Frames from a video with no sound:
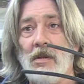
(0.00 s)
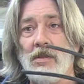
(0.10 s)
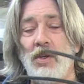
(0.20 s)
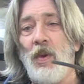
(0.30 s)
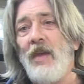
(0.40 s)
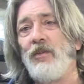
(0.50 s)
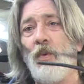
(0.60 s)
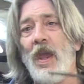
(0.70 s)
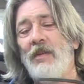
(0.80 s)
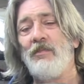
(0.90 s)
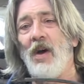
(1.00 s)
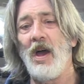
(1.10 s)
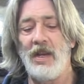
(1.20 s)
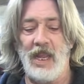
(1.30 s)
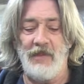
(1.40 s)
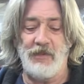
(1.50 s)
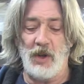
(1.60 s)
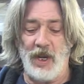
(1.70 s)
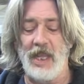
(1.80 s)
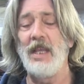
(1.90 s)
So we have to wait and find if
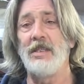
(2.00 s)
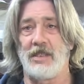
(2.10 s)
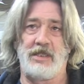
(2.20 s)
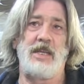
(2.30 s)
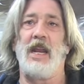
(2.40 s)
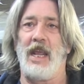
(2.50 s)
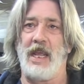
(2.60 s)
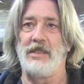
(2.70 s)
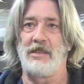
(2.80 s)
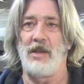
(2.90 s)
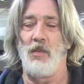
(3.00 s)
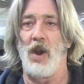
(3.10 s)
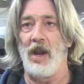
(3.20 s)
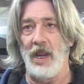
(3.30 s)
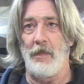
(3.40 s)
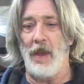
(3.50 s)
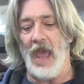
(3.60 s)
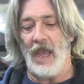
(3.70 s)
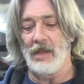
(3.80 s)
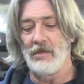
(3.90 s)
there is a set of ends somewhere in a
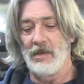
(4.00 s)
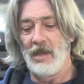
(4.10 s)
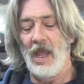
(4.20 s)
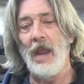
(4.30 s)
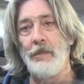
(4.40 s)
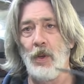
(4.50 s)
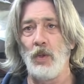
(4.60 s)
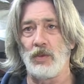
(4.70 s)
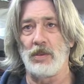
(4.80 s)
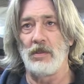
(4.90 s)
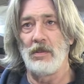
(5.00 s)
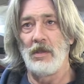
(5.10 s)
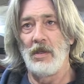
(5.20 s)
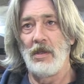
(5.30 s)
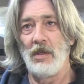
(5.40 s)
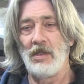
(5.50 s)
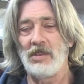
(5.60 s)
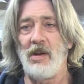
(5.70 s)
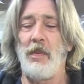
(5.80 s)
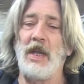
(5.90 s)
bag. And boots.
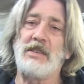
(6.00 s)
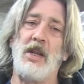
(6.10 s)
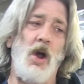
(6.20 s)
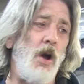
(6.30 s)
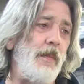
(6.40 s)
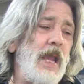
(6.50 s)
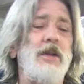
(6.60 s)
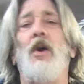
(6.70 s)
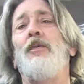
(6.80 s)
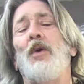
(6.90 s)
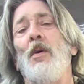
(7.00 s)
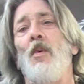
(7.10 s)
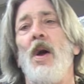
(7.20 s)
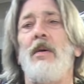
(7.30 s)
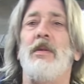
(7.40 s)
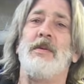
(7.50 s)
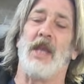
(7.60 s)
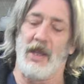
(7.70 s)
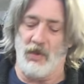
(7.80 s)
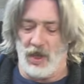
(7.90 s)
So everybody said, oh man, don't throw them away. Let me
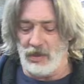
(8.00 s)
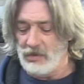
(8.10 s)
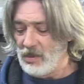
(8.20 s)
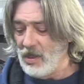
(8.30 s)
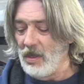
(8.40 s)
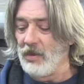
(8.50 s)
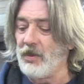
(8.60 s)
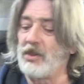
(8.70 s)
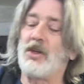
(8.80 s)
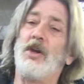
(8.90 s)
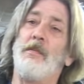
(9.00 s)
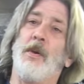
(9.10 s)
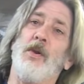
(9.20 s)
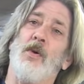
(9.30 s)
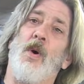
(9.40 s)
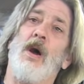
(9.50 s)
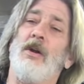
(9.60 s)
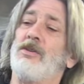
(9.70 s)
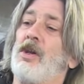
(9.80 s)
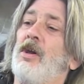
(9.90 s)
tell you what. There's a good boot
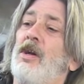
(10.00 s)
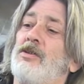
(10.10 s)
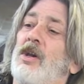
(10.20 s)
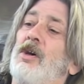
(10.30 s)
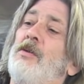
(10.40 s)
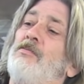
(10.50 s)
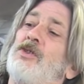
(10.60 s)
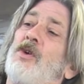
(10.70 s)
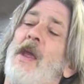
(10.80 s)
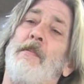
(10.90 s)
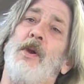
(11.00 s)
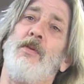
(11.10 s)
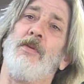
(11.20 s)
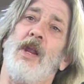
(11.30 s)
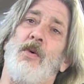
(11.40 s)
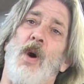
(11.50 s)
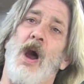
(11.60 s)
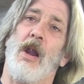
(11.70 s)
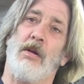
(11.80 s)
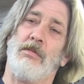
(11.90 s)
and there's a good straight boot and a
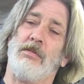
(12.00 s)
wire.